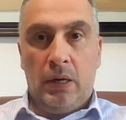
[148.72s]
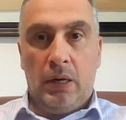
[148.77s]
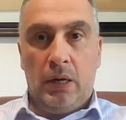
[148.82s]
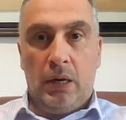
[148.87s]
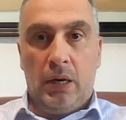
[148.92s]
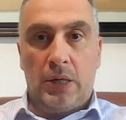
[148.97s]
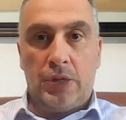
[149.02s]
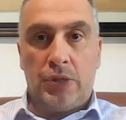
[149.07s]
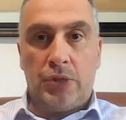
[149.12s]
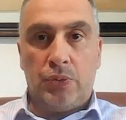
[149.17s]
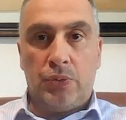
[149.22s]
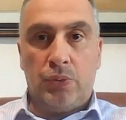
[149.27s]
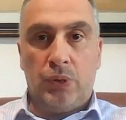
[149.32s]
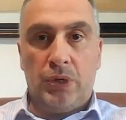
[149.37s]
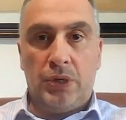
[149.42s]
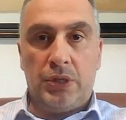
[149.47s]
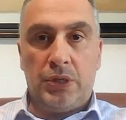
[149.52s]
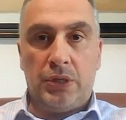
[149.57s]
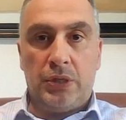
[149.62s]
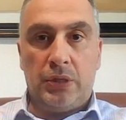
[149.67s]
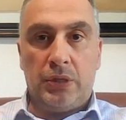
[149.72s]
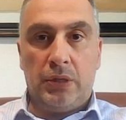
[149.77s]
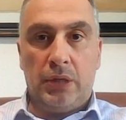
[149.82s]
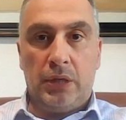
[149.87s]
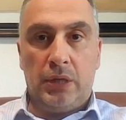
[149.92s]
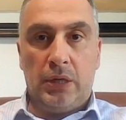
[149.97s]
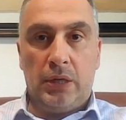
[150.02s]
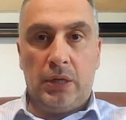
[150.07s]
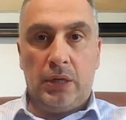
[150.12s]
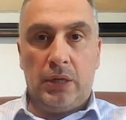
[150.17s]
As with
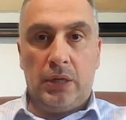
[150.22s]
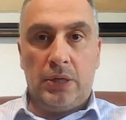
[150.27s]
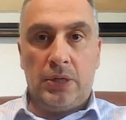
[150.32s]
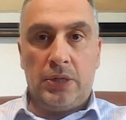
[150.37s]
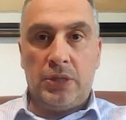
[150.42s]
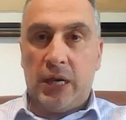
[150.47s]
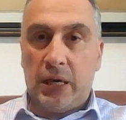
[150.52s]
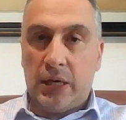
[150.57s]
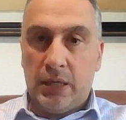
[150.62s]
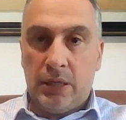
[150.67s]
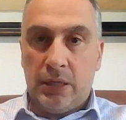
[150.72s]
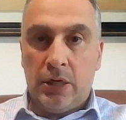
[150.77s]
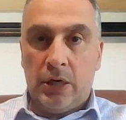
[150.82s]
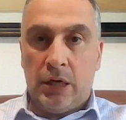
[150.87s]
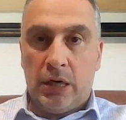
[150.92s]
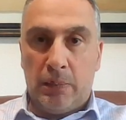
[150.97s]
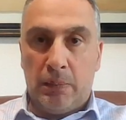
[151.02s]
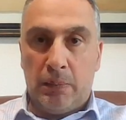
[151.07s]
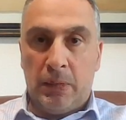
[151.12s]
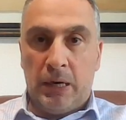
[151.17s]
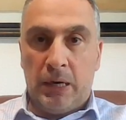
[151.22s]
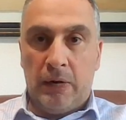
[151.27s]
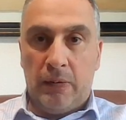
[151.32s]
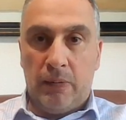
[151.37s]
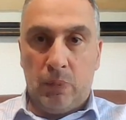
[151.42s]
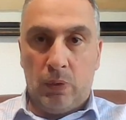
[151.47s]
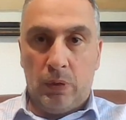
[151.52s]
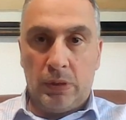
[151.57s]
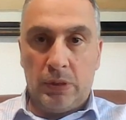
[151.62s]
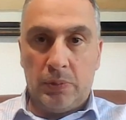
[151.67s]
the Second Karabakh
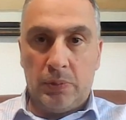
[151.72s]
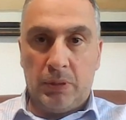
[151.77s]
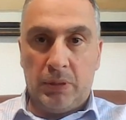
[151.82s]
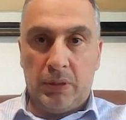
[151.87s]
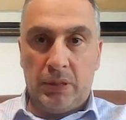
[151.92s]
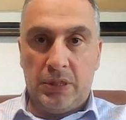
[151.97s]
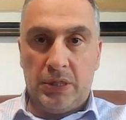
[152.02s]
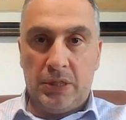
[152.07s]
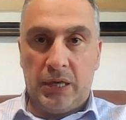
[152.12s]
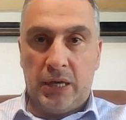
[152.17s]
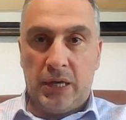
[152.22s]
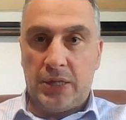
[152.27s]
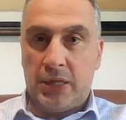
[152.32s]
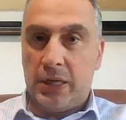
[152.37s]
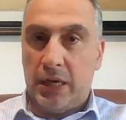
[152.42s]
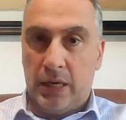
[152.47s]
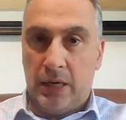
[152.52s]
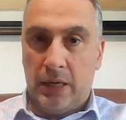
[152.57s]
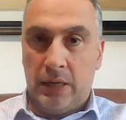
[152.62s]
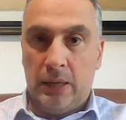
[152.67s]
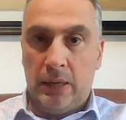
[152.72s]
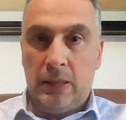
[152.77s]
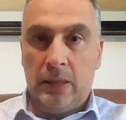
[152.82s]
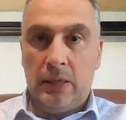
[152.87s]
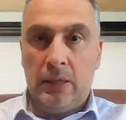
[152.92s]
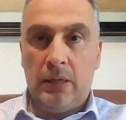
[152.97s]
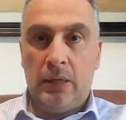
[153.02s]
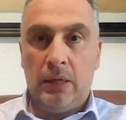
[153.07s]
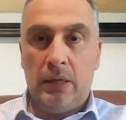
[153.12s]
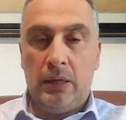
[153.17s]
War, Tbilisi has again
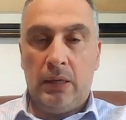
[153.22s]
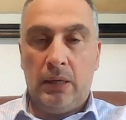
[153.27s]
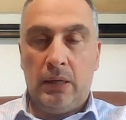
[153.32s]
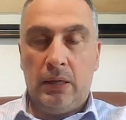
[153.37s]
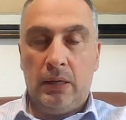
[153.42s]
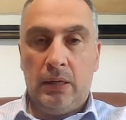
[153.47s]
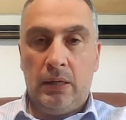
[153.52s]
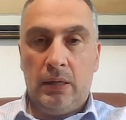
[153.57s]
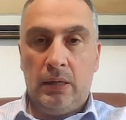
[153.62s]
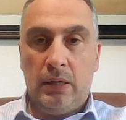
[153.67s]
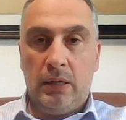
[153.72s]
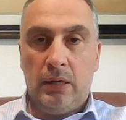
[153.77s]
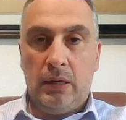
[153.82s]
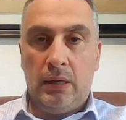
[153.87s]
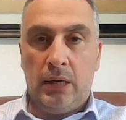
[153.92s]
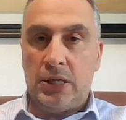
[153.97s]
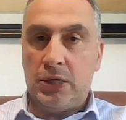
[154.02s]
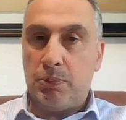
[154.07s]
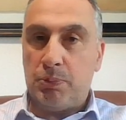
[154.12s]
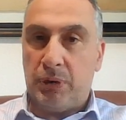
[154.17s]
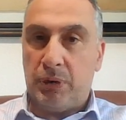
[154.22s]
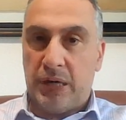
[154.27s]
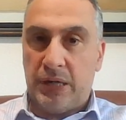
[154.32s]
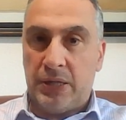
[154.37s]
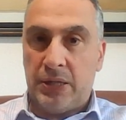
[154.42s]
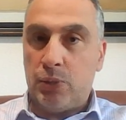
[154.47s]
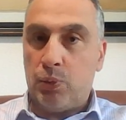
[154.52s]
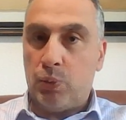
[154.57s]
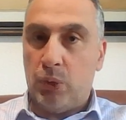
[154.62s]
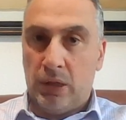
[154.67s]
expressed
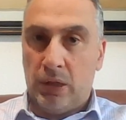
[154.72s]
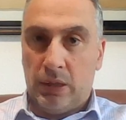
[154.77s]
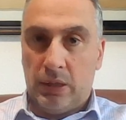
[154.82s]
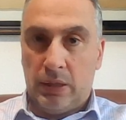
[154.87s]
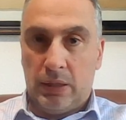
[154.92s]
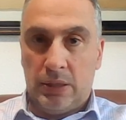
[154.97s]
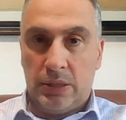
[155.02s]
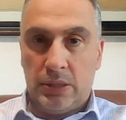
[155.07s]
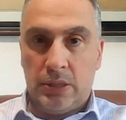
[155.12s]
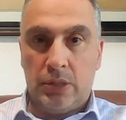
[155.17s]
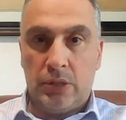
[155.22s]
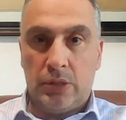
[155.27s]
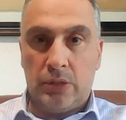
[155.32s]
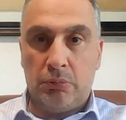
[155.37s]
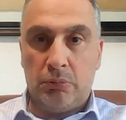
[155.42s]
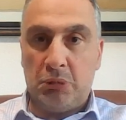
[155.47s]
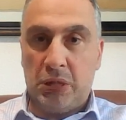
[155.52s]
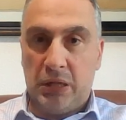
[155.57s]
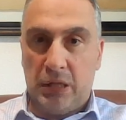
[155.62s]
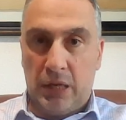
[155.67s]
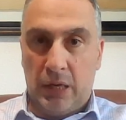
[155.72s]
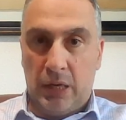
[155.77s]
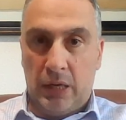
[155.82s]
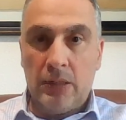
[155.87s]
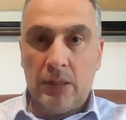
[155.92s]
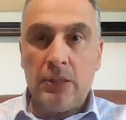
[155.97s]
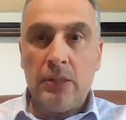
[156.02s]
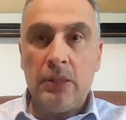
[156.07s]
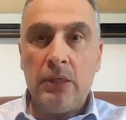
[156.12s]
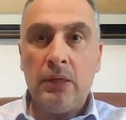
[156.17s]
its willingness to
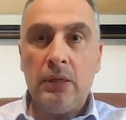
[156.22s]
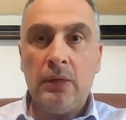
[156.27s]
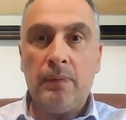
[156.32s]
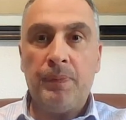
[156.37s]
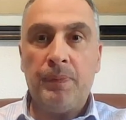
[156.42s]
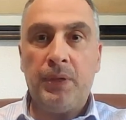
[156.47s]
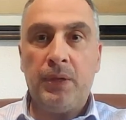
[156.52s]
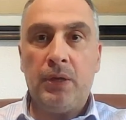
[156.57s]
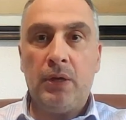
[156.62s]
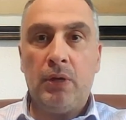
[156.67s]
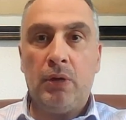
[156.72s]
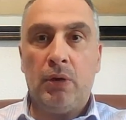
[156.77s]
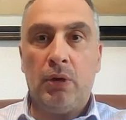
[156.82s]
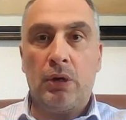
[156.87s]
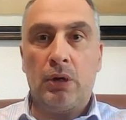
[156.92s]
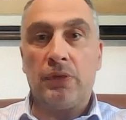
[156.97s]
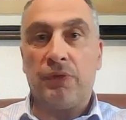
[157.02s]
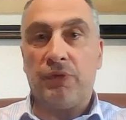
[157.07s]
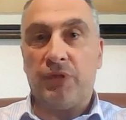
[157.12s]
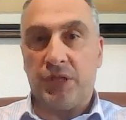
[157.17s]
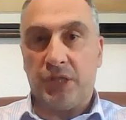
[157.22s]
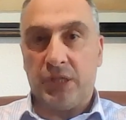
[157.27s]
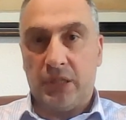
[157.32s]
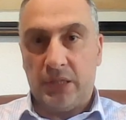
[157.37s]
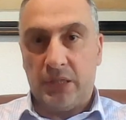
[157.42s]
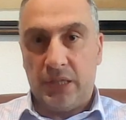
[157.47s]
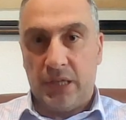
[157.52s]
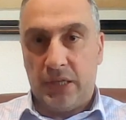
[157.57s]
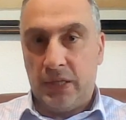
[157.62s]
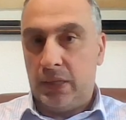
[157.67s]
mediate or to
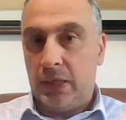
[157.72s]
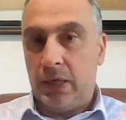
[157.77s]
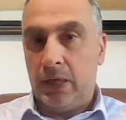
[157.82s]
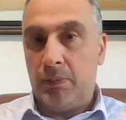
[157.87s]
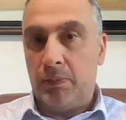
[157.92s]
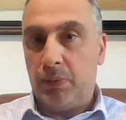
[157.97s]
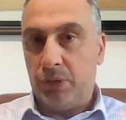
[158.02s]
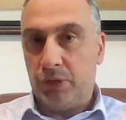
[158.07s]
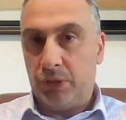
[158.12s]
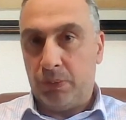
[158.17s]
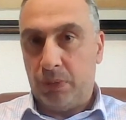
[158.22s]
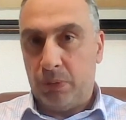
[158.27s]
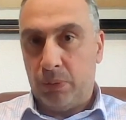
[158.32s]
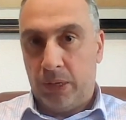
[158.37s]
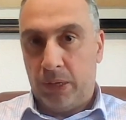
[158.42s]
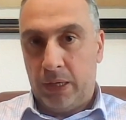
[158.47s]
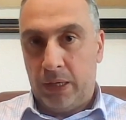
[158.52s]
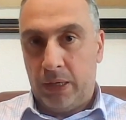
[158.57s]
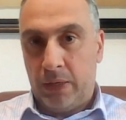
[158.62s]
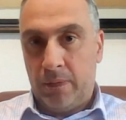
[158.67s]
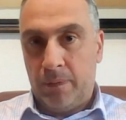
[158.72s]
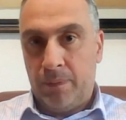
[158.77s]
facilitate in any possible way.